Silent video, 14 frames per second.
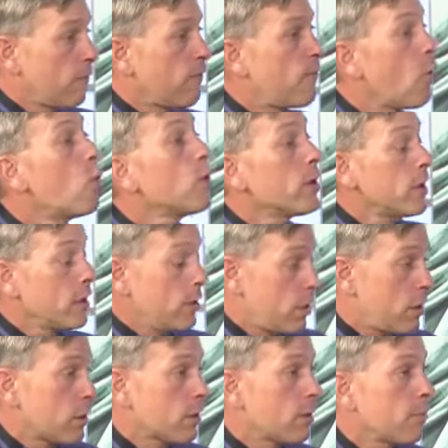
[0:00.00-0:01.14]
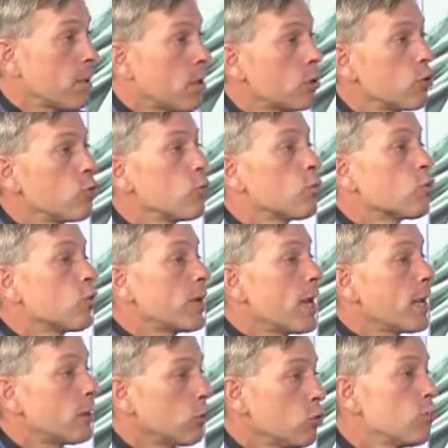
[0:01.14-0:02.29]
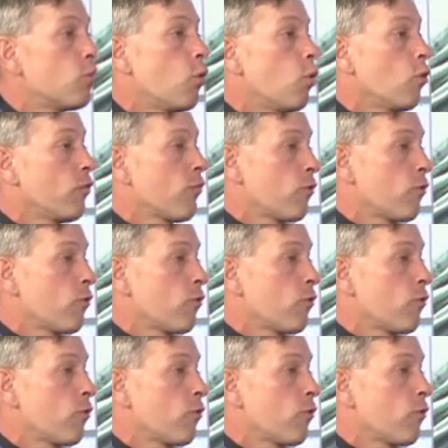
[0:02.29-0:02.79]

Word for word: voting system because you create loopholes